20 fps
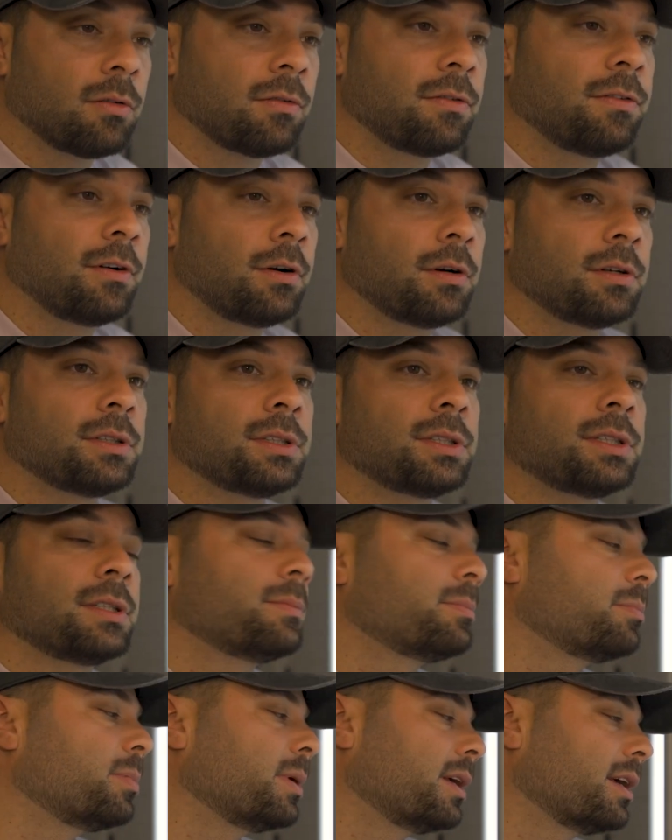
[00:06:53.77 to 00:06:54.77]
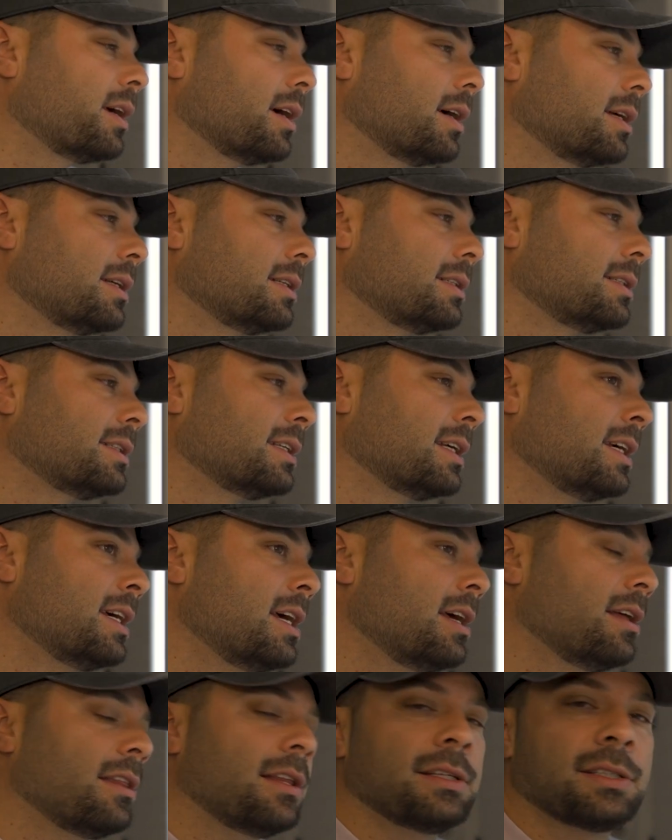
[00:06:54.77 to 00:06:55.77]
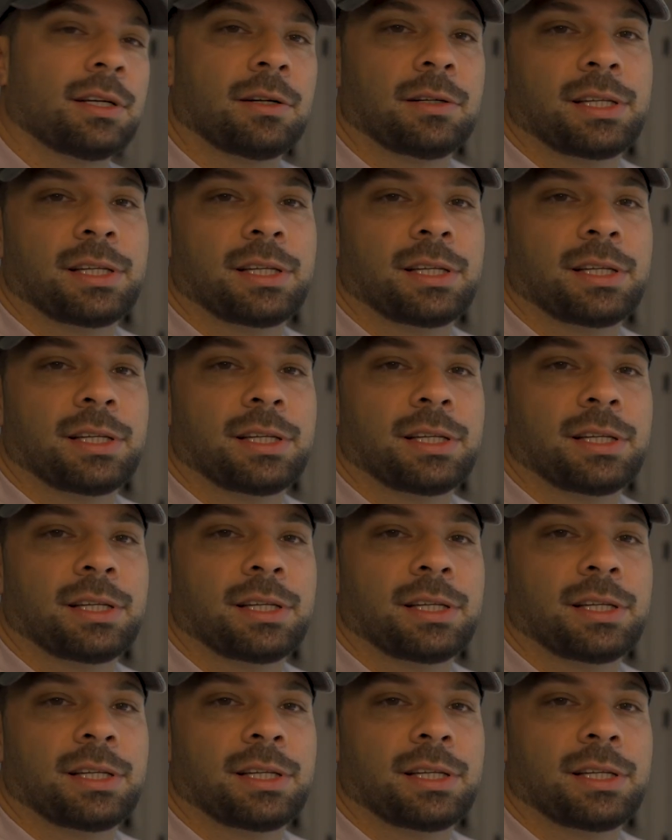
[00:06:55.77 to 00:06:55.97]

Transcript: First, because these are